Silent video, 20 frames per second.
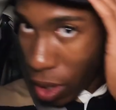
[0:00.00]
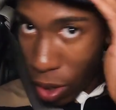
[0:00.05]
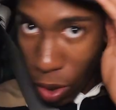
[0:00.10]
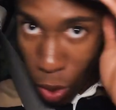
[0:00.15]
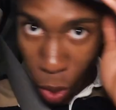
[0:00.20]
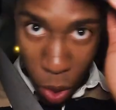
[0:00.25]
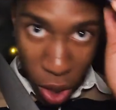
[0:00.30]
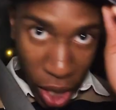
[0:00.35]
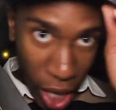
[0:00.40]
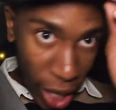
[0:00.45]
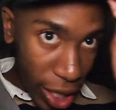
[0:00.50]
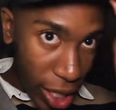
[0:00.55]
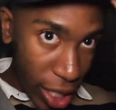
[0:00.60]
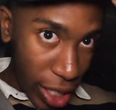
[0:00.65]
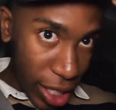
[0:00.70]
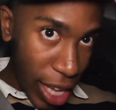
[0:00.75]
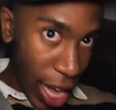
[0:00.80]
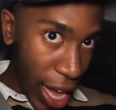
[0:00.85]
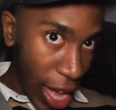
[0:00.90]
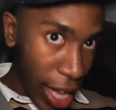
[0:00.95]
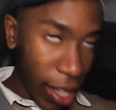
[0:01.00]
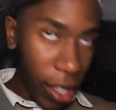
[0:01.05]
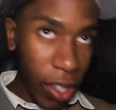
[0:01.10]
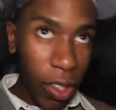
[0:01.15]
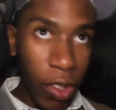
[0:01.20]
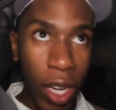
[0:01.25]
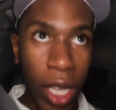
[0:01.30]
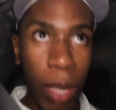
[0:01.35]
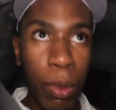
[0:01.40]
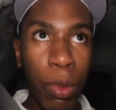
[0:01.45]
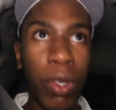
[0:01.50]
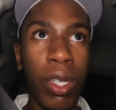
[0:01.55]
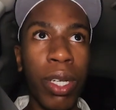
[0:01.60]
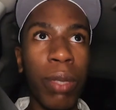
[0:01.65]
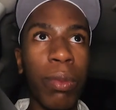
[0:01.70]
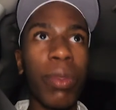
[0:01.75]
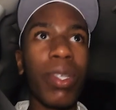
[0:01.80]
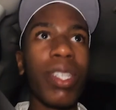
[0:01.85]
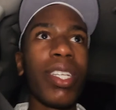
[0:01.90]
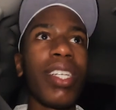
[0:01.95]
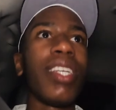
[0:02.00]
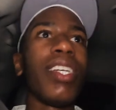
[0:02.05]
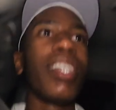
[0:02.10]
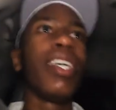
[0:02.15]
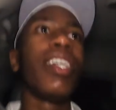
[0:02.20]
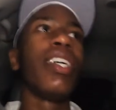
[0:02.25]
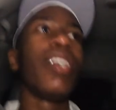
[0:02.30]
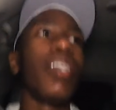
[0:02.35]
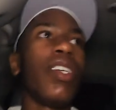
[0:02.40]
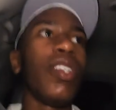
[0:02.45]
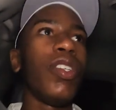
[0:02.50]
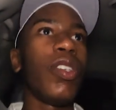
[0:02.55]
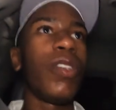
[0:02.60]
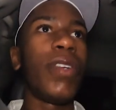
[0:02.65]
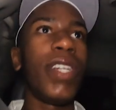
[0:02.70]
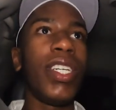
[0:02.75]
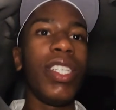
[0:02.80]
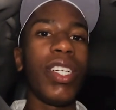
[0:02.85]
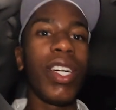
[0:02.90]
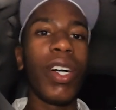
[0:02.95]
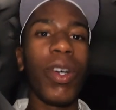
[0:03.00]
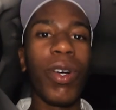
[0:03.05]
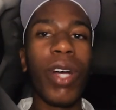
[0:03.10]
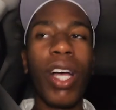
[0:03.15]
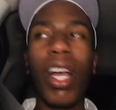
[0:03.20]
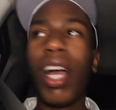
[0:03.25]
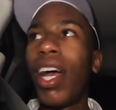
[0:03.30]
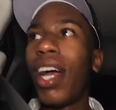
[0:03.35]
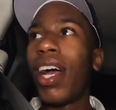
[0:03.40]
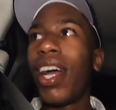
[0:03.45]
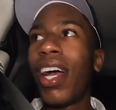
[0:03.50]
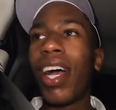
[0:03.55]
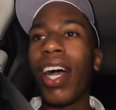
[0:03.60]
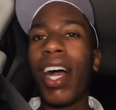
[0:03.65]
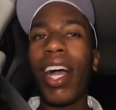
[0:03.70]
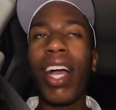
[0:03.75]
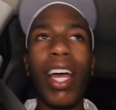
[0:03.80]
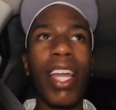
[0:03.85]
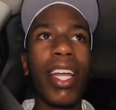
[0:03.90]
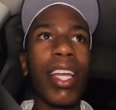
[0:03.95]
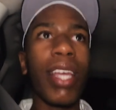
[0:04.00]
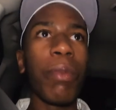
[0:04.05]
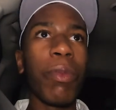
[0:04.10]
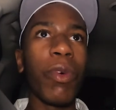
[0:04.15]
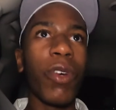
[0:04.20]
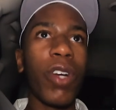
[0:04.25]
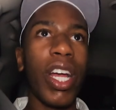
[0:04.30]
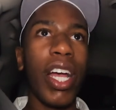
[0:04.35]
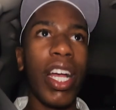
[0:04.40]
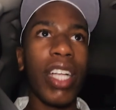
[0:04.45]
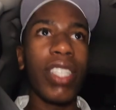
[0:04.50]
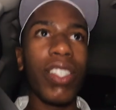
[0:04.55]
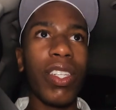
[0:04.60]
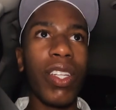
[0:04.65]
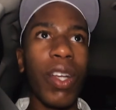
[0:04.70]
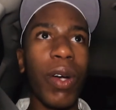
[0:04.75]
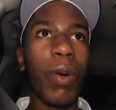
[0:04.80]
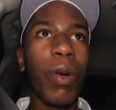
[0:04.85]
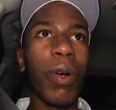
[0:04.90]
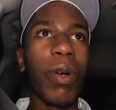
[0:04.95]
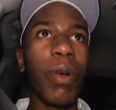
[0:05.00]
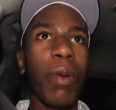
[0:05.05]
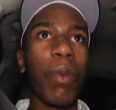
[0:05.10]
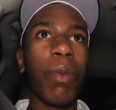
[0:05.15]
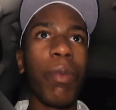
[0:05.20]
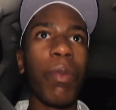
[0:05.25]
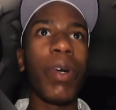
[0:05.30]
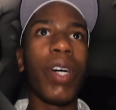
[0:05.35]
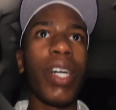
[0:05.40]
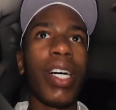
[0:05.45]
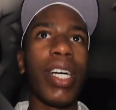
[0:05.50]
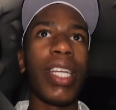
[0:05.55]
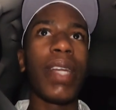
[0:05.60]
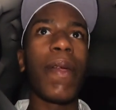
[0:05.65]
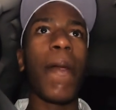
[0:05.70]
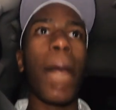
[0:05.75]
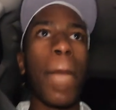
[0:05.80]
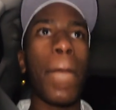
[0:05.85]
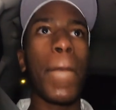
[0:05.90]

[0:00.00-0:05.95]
new Yankees hat, gray brim. You already know. I gotta get more hats though. But